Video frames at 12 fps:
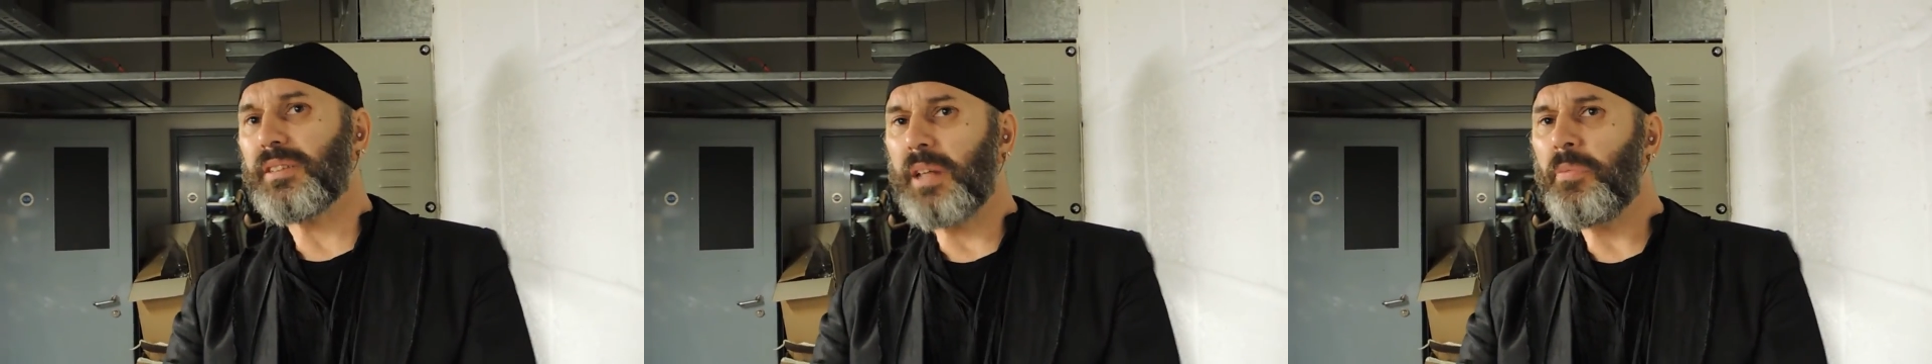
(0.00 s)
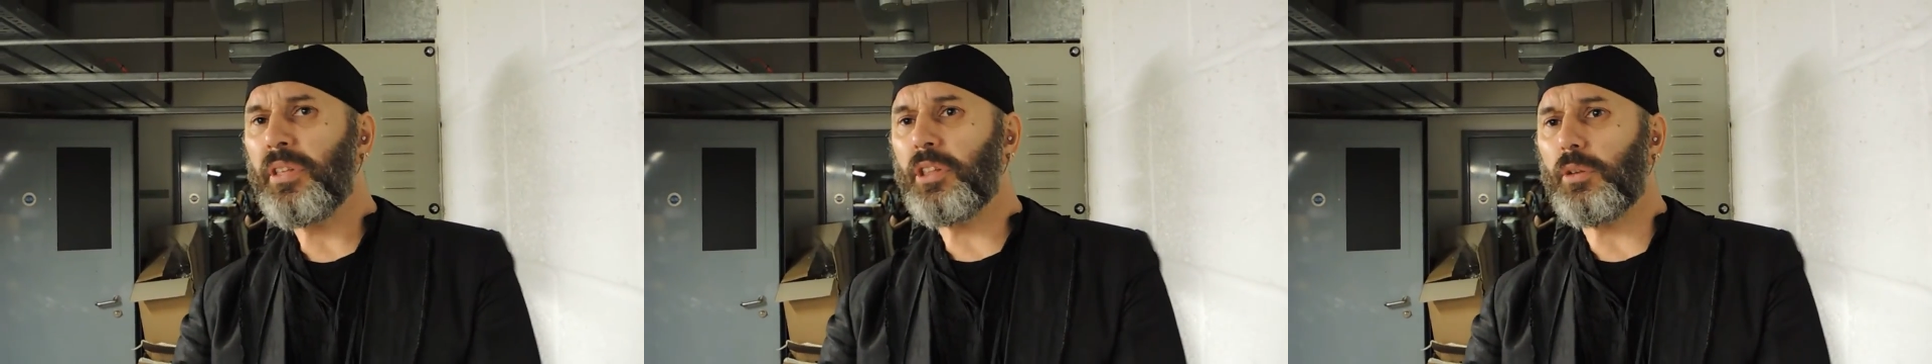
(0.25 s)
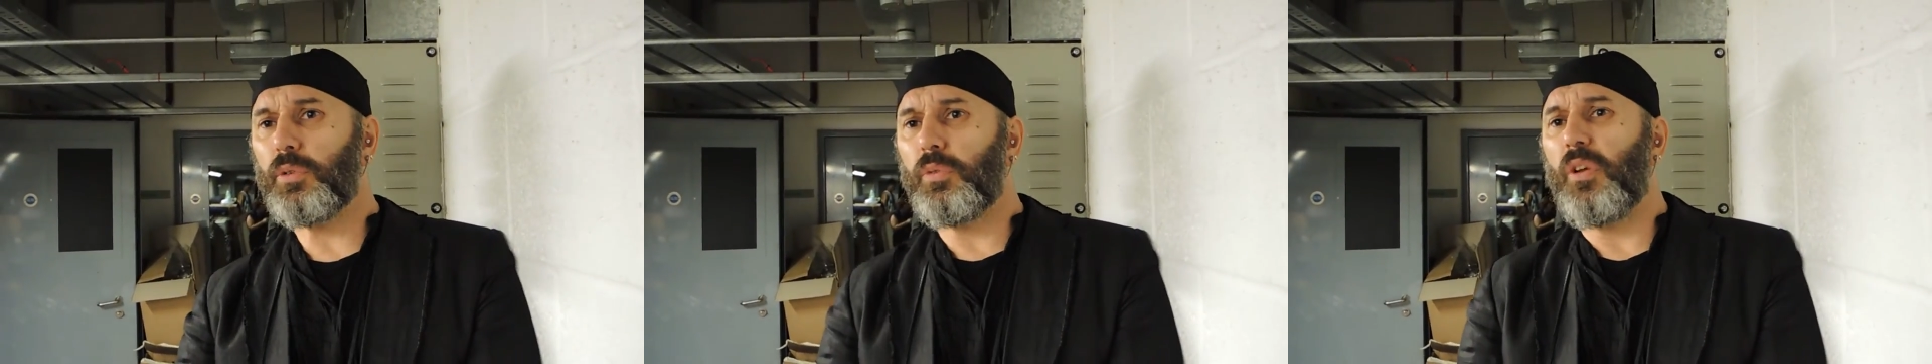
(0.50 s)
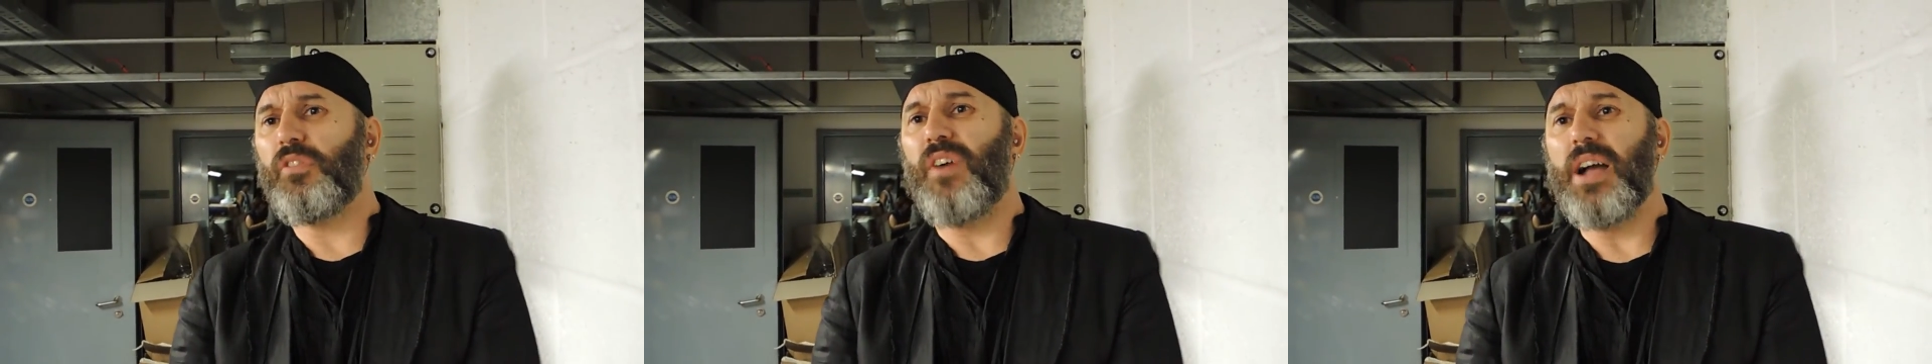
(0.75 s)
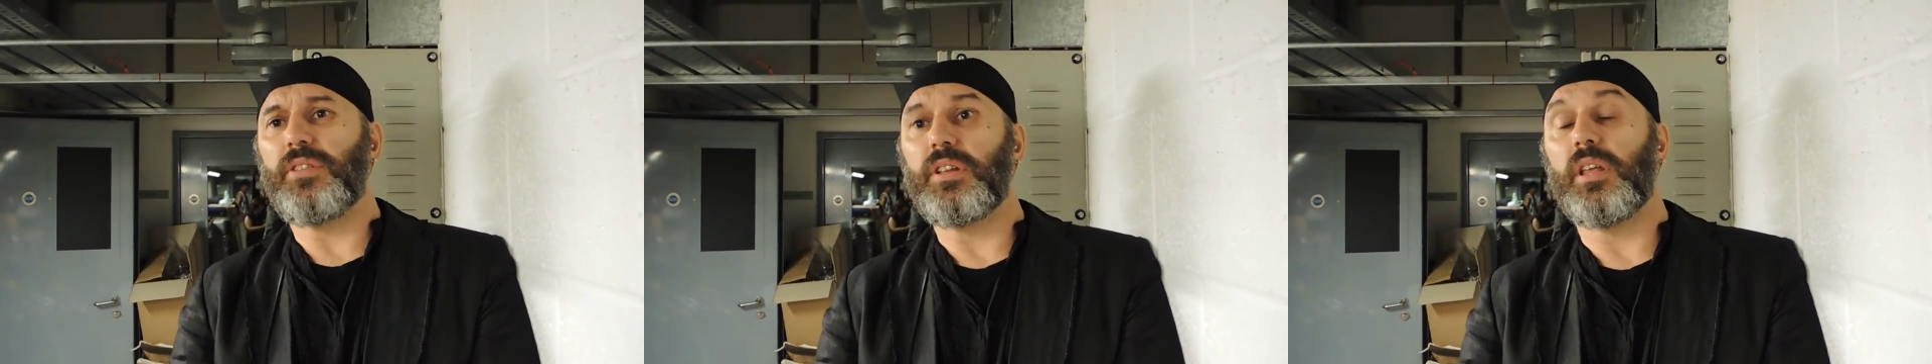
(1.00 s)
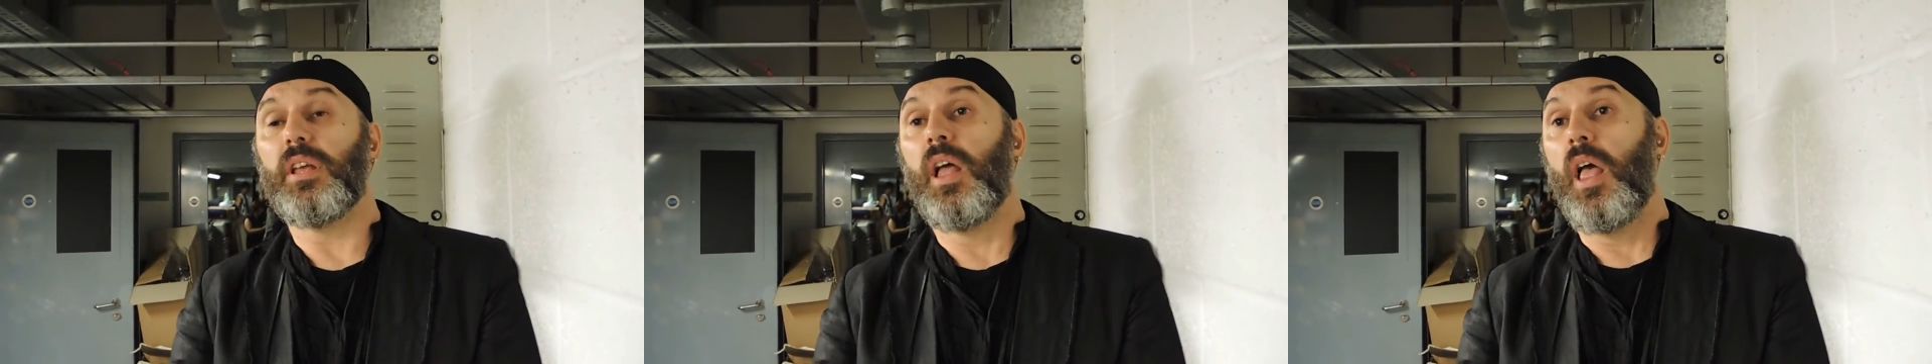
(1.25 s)
something that we find
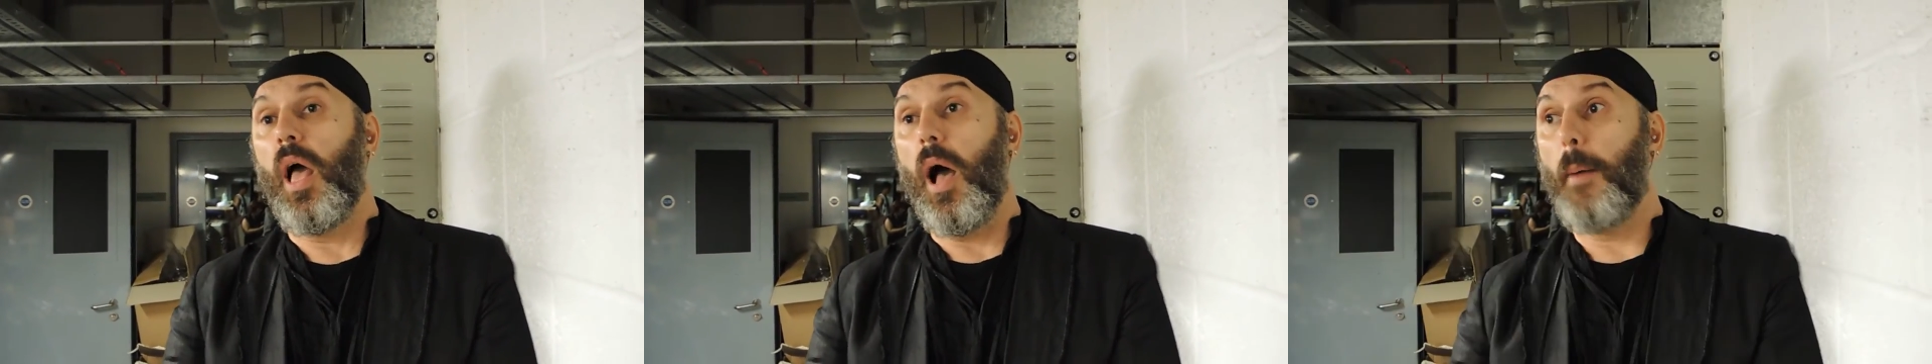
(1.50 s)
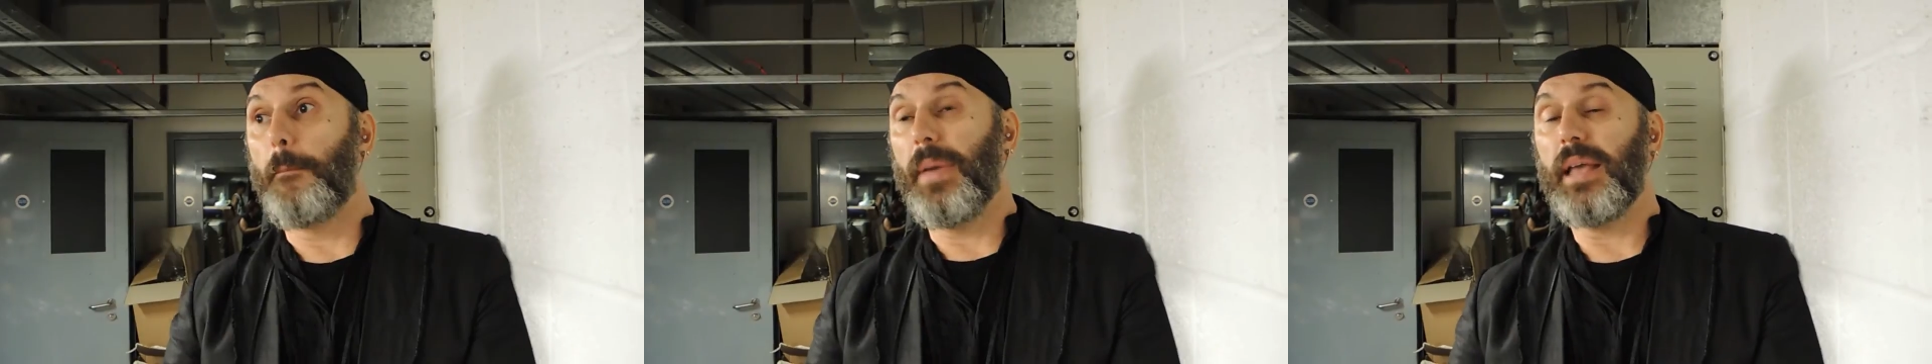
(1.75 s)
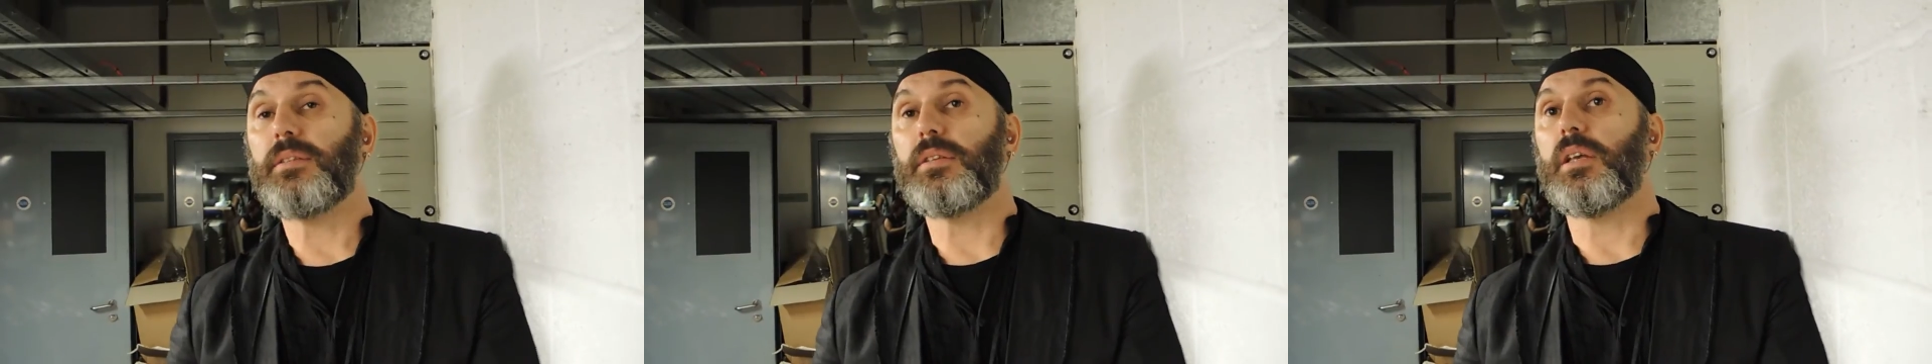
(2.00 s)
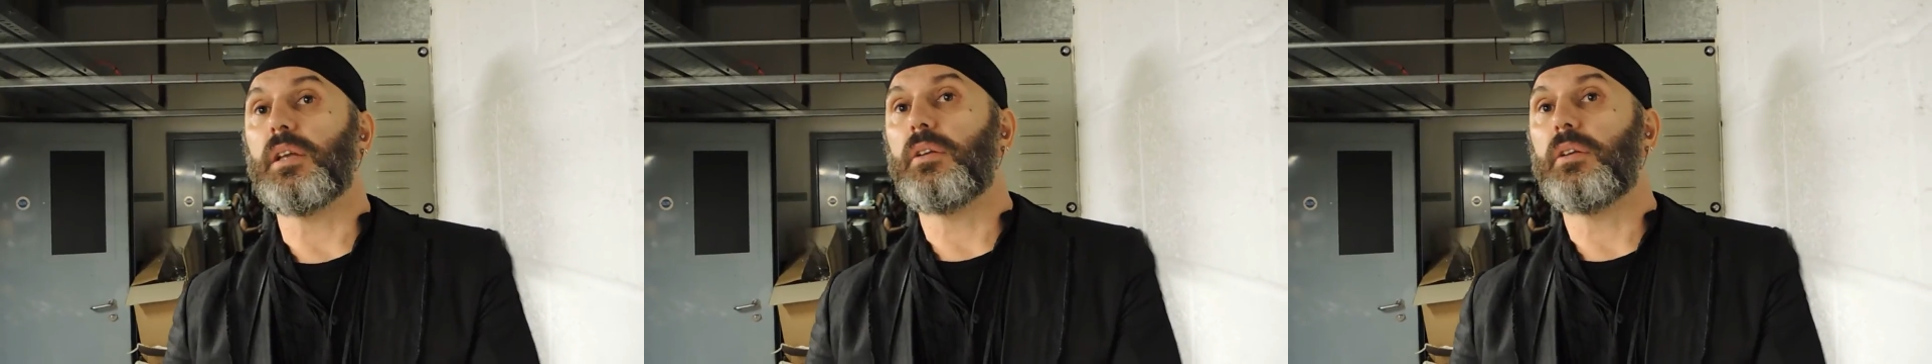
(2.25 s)
it amazing